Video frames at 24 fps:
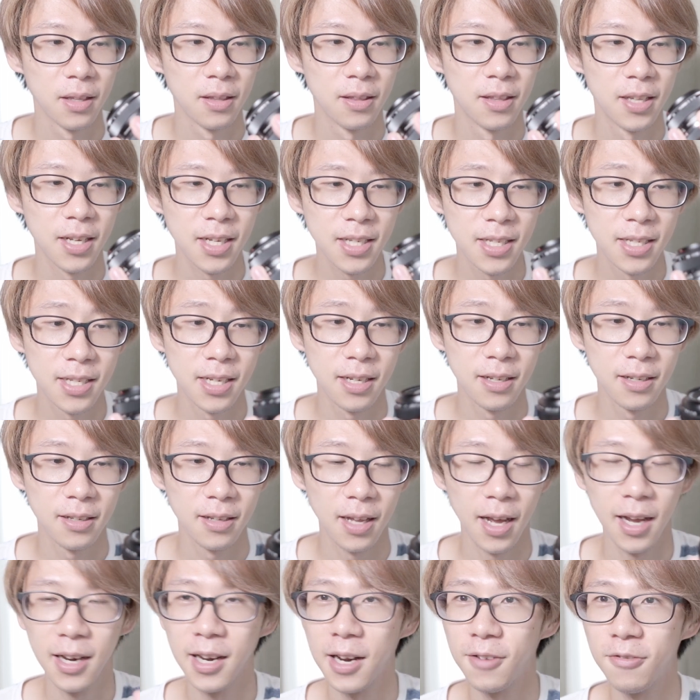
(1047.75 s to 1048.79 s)

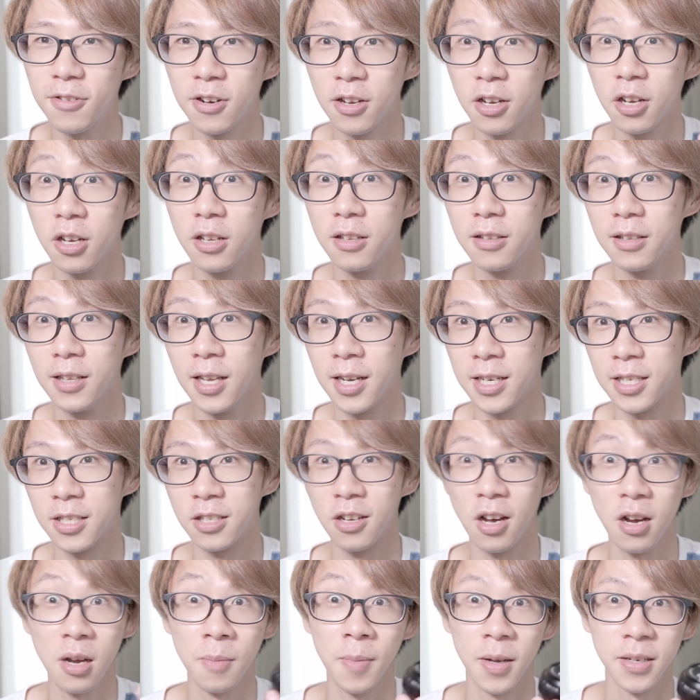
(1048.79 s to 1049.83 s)
I never like to
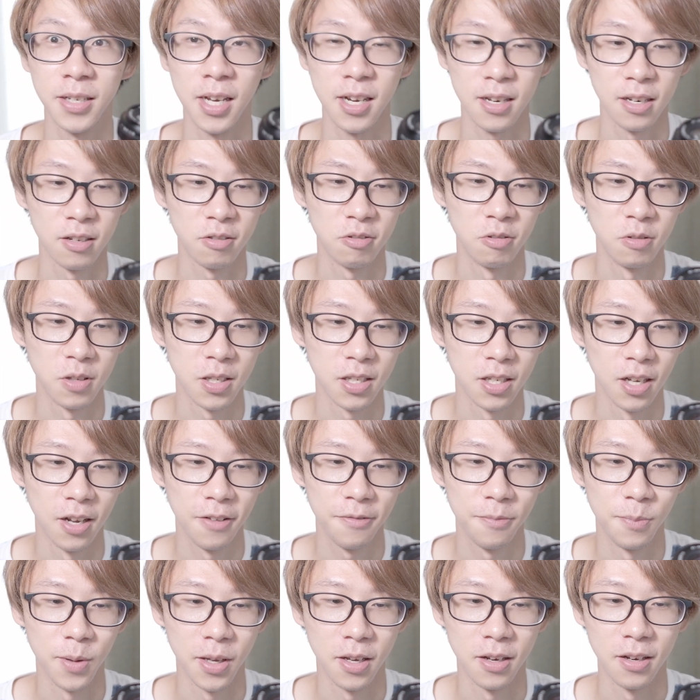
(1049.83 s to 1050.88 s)
talk about technical
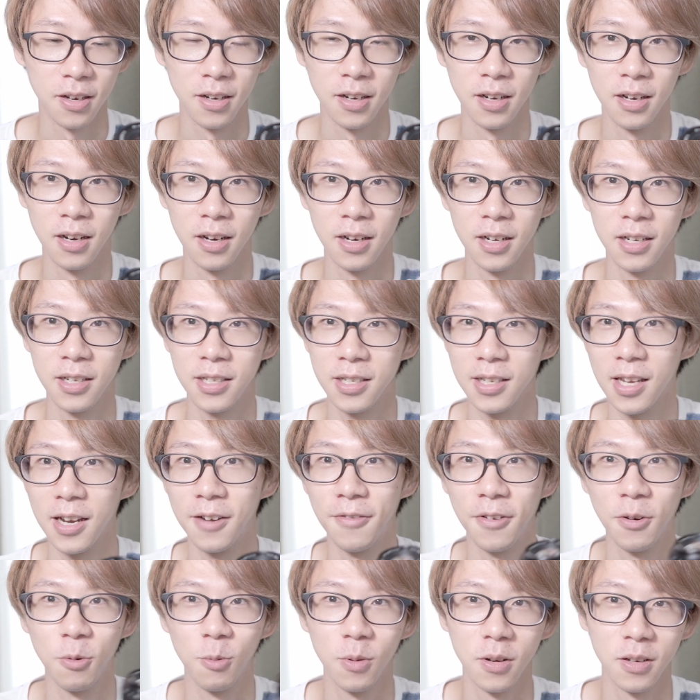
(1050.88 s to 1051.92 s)
stuff because
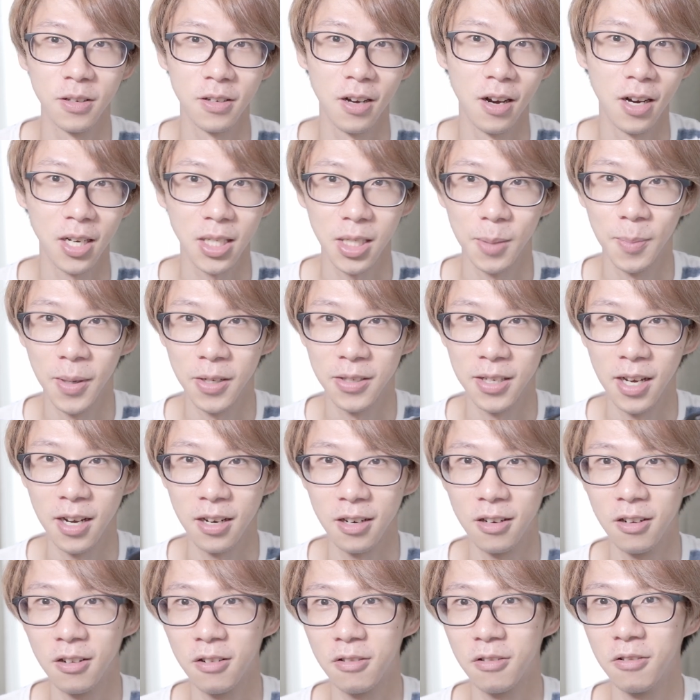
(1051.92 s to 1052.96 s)
everyone talks about
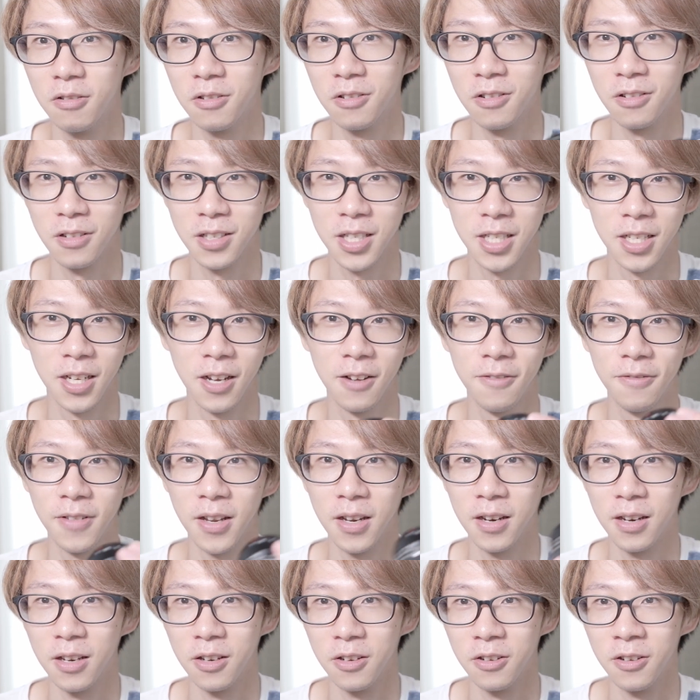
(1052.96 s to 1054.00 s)
technical stuff
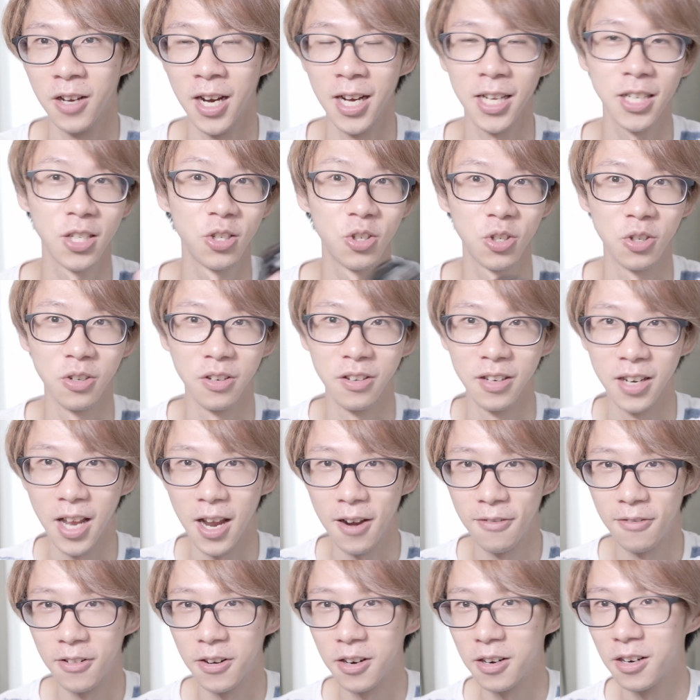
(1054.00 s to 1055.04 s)
and you guys should
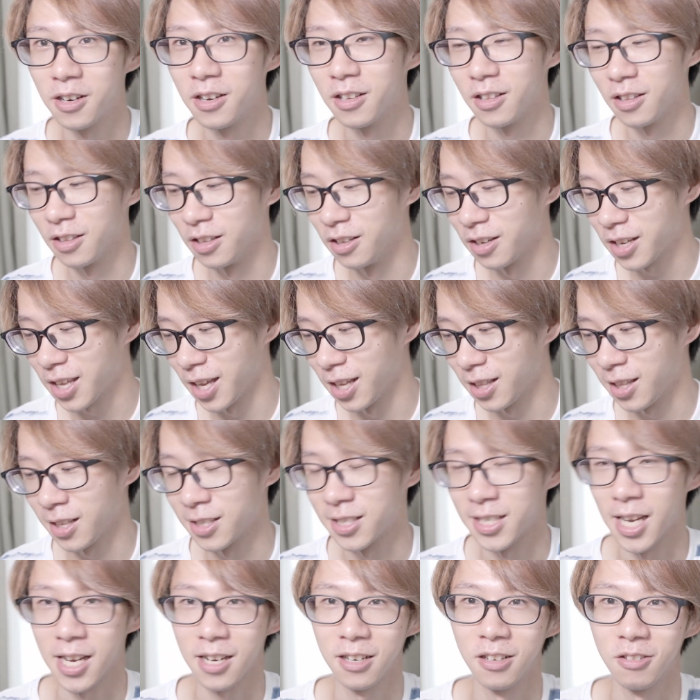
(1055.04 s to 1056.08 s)
never look at the
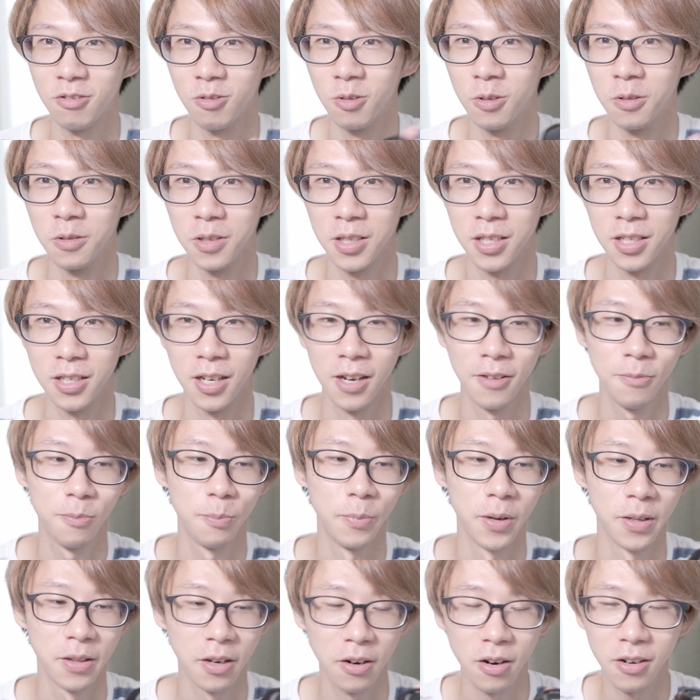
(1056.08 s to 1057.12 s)
technical stuff,
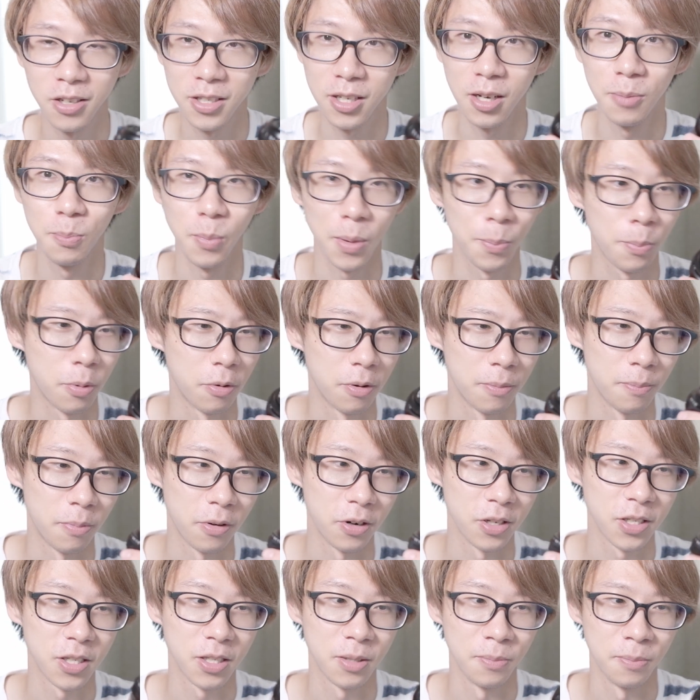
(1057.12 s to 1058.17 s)
but there are some important
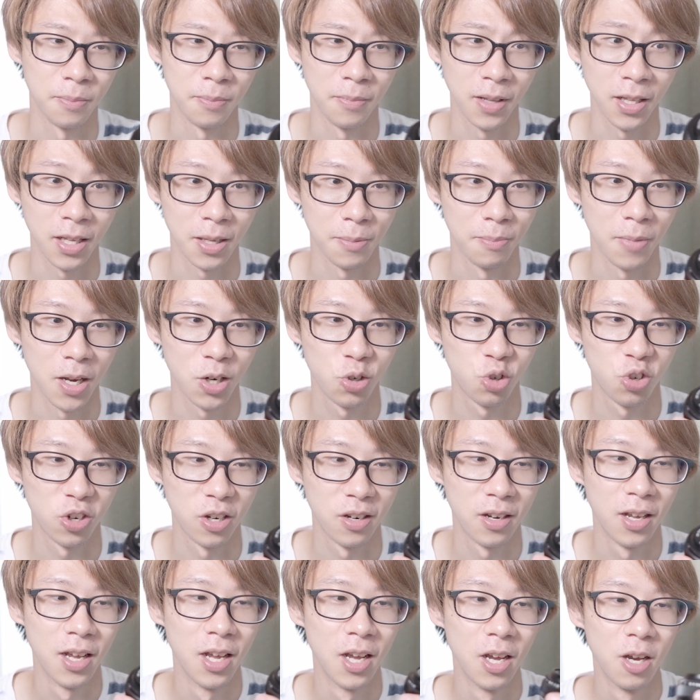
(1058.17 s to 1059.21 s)
parts to like
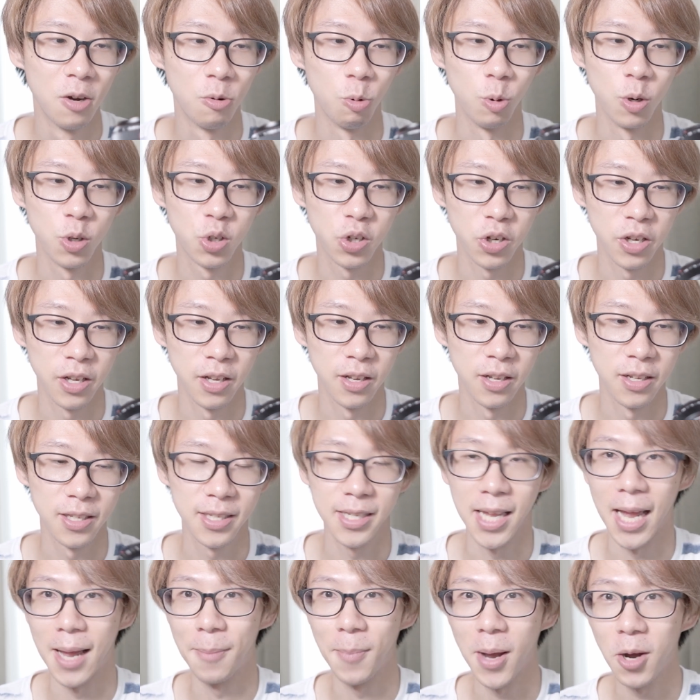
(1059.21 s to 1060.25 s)
mention, which is
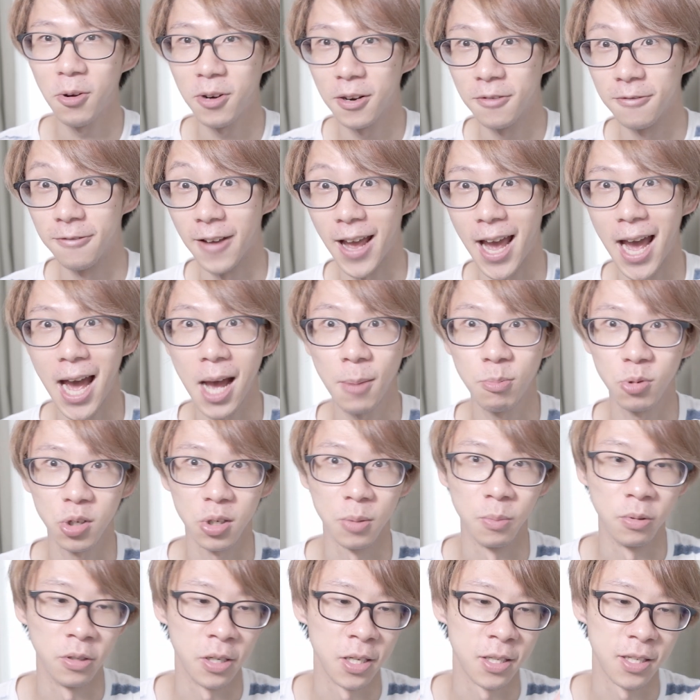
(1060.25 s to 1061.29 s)
the amount of
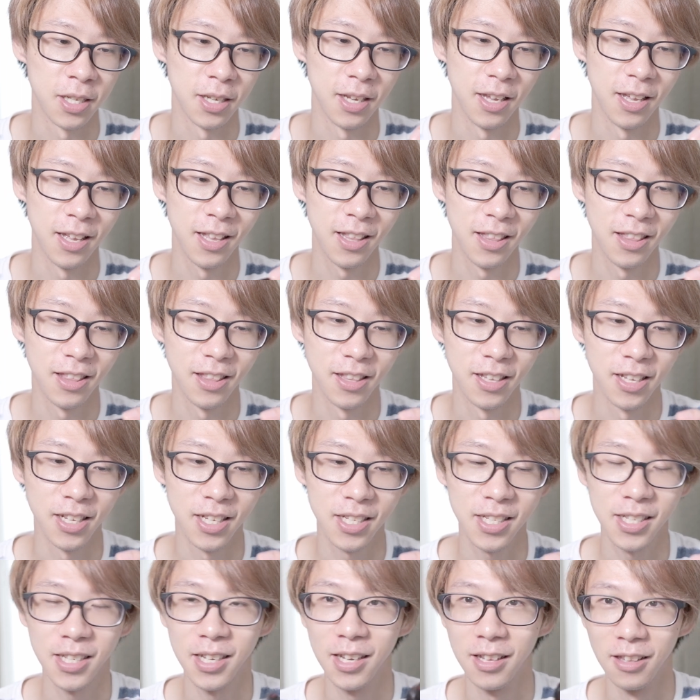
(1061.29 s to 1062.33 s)
aperture blades in
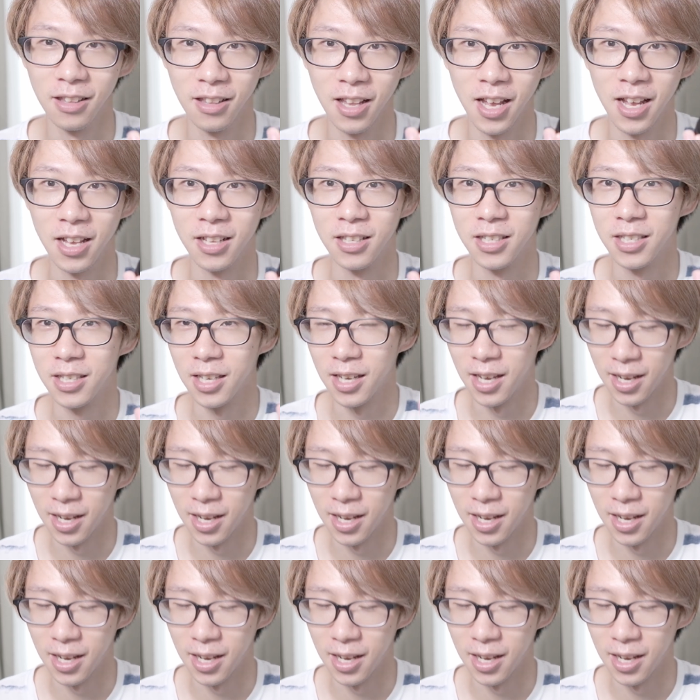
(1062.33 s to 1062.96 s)
this lens.